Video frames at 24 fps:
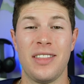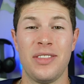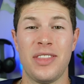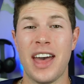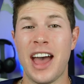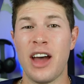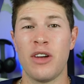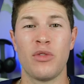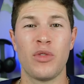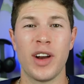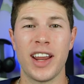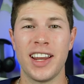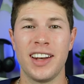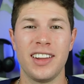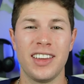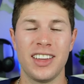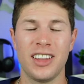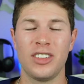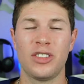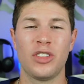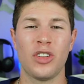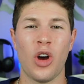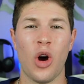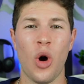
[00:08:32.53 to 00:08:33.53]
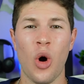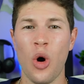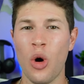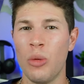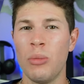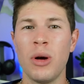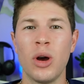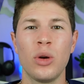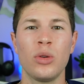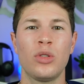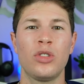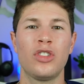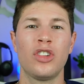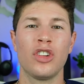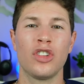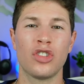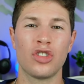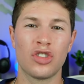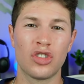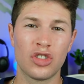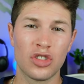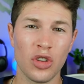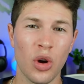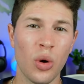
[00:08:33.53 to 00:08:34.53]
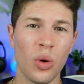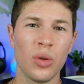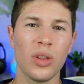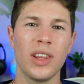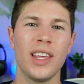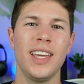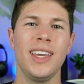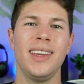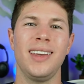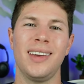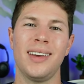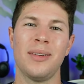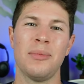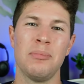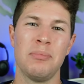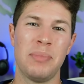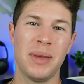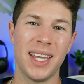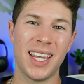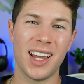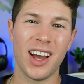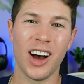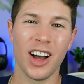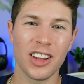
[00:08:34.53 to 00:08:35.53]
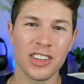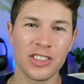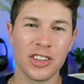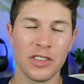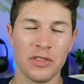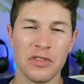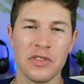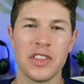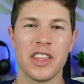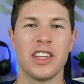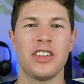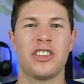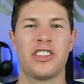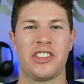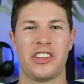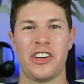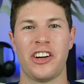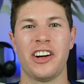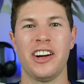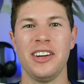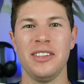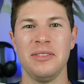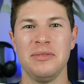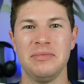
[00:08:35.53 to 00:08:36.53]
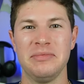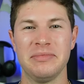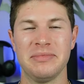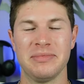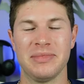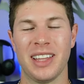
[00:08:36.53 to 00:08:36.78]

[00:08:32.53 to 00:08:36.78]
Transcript: That rating is almost solely because of this shirt.